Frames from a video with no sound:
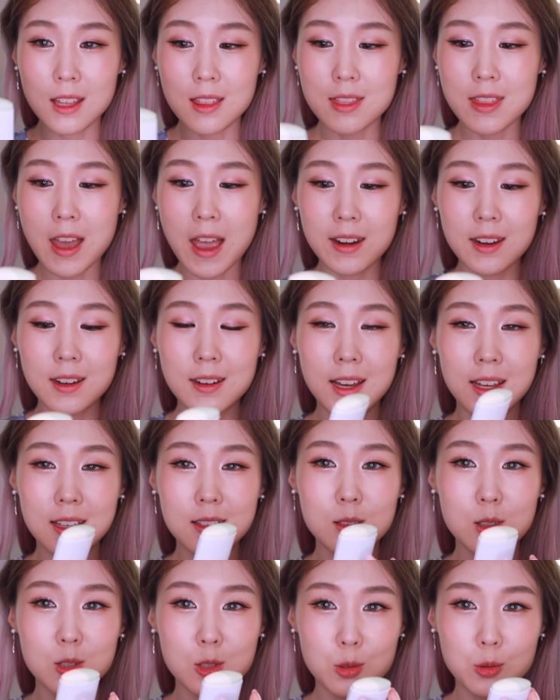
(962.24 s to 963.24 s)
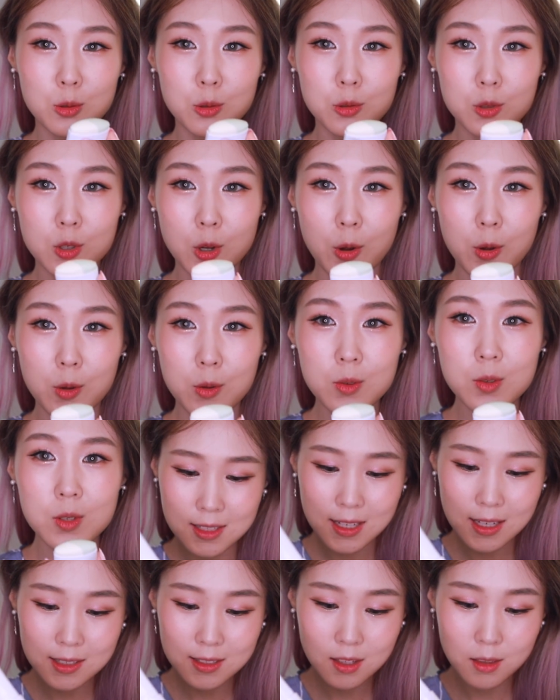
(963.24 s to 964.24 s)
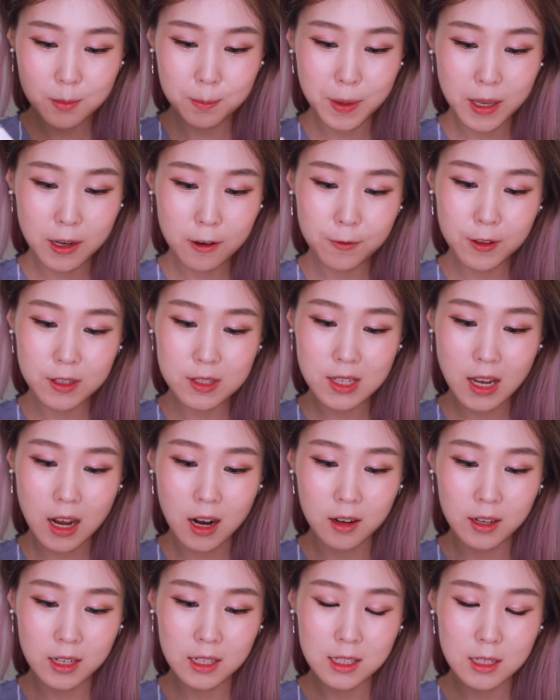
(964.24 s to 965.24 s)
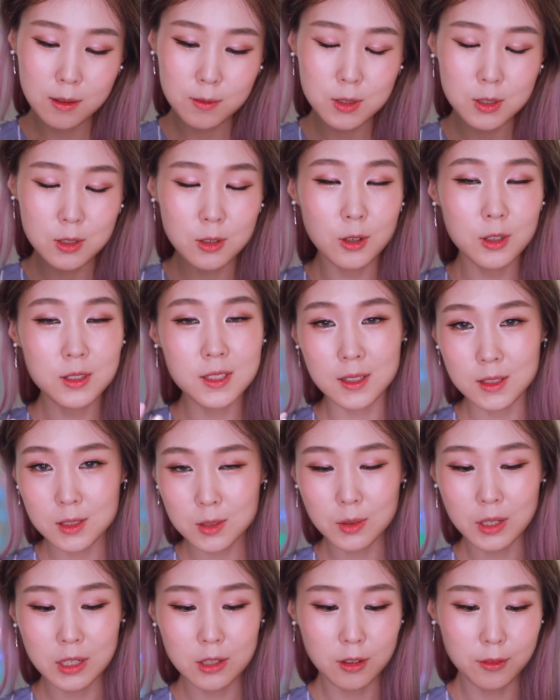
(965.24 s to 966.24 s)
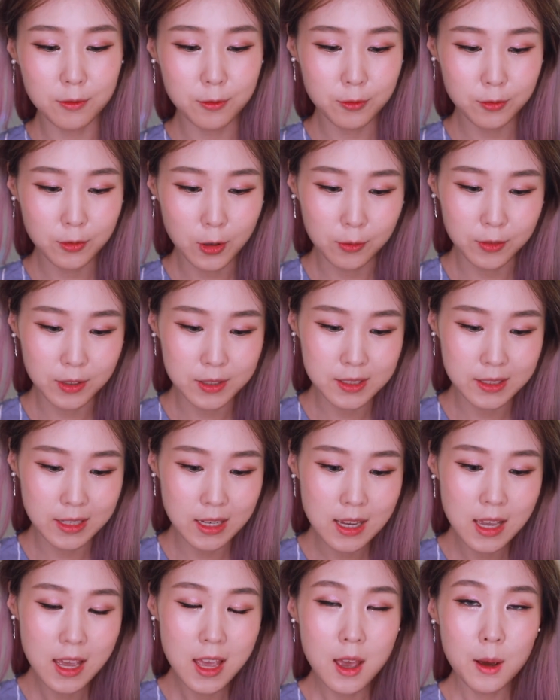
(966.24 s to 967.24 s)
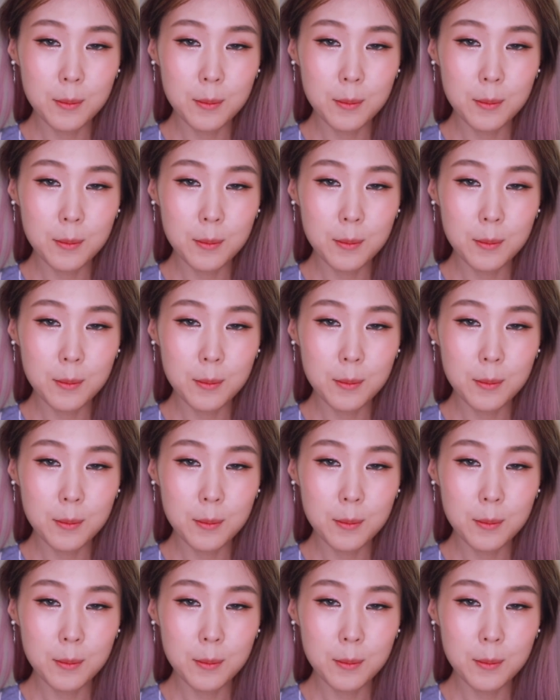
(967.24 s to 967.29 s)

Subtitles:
in that it has two tones. It says that the benefits are it gives you sunscreen obviously,